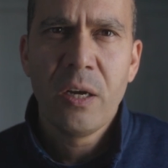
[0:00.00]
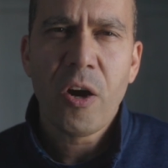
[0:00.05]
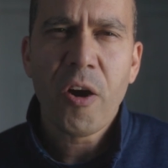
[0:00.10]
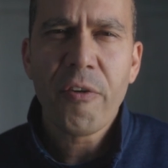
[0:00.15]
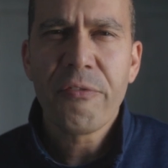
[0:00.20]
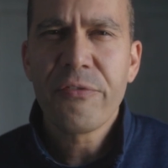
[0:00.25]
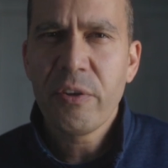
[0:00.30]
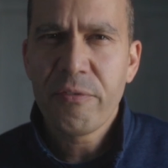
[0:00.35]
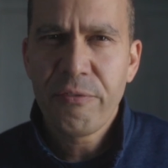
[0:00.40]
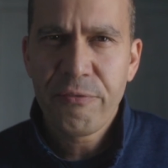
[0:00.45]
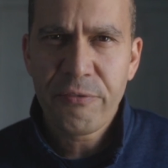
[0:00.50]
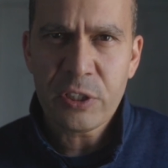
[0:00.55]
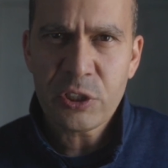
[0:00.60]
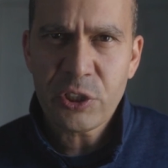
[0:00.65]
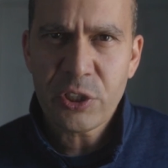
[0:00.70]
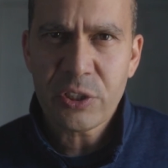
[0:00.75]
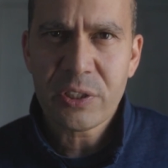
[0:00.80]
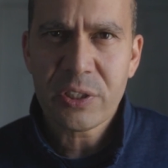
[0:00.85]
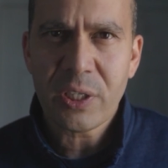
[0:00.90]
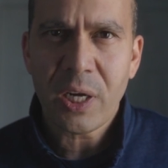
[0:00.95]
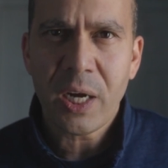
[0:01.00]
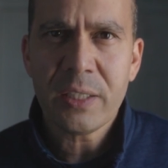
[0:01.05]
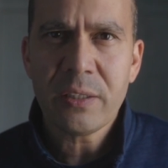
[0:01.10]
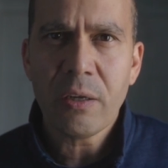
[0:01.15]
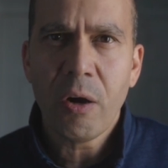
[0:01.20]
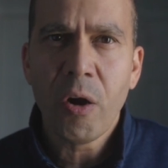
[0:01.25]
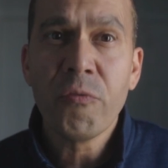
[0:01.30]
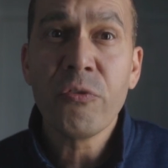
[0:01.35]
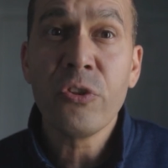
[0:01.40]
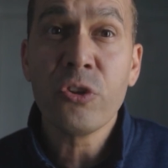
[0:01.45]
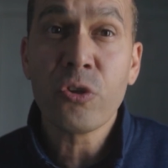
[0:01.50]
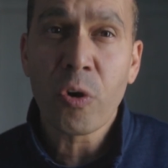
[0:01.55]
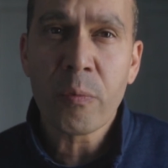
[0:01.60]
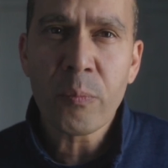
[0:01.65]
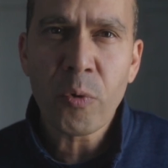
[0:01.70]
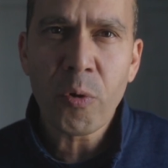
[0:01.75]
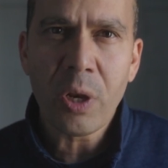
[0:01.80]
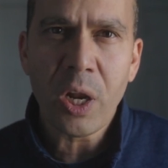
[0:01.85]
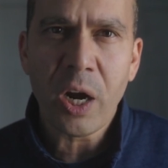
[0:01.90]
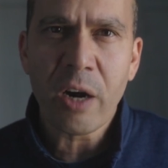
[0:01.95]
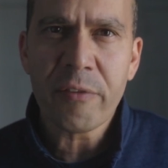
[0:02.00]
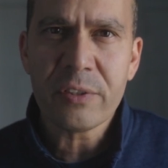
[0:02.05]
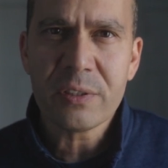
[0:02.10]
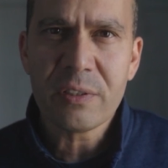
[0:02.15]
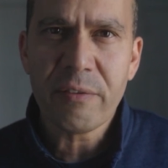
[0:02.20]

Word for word: of the fungicide on normal larvae